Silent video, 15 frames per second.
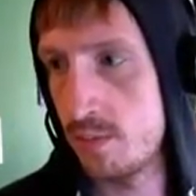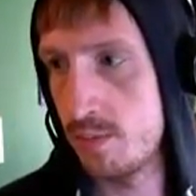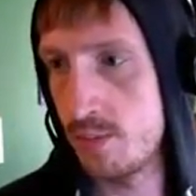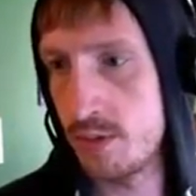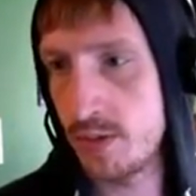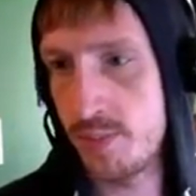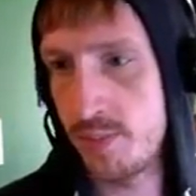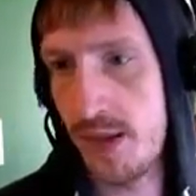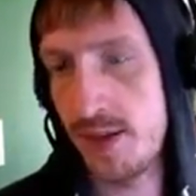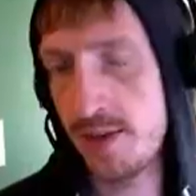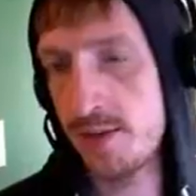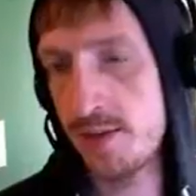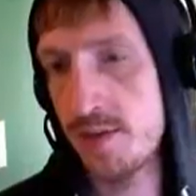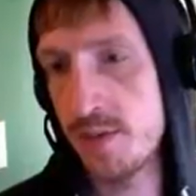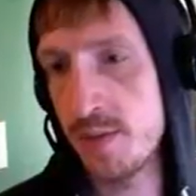His
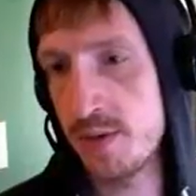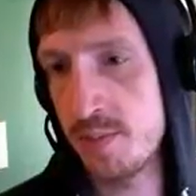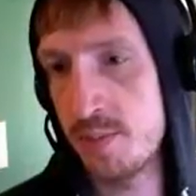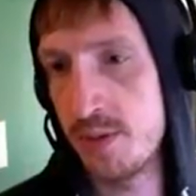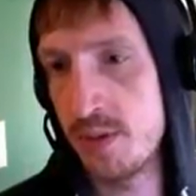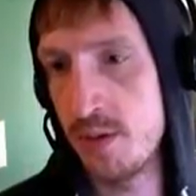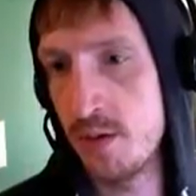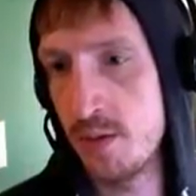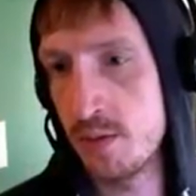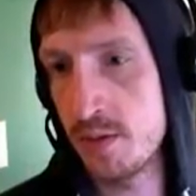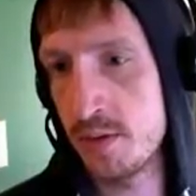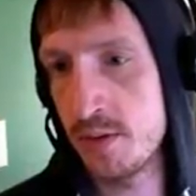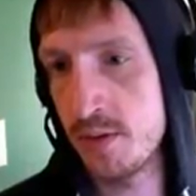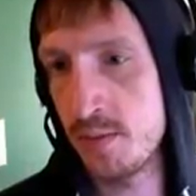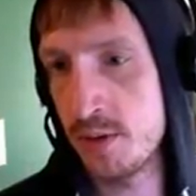passives must be low or
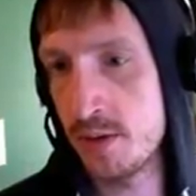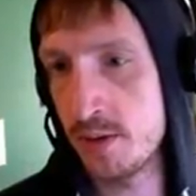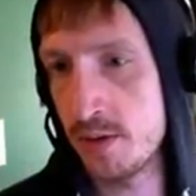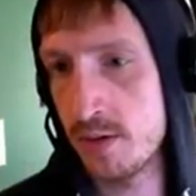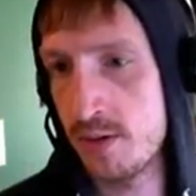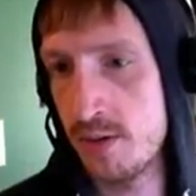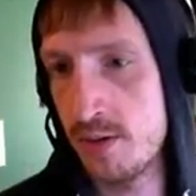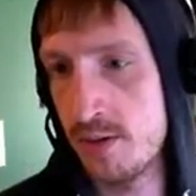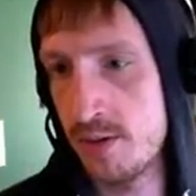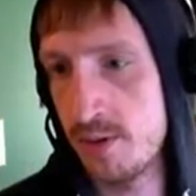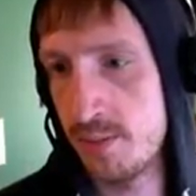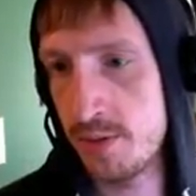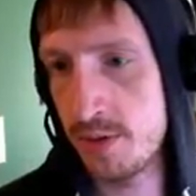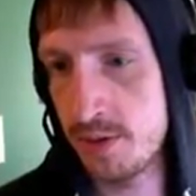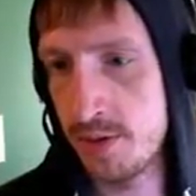something, because he
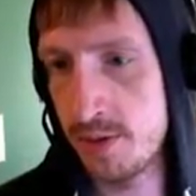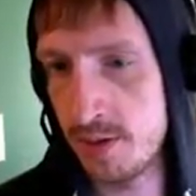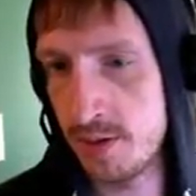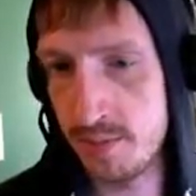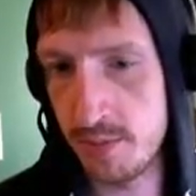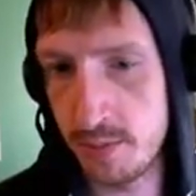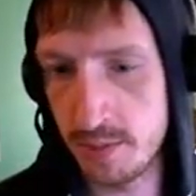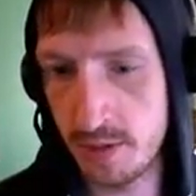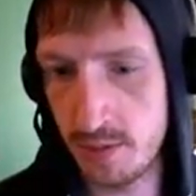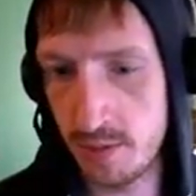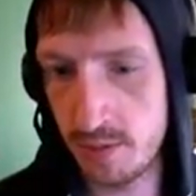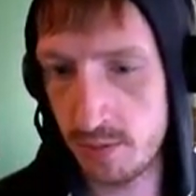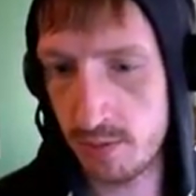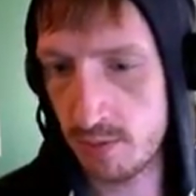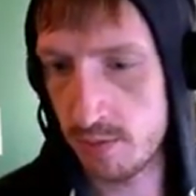seems like he doesn't have that much health.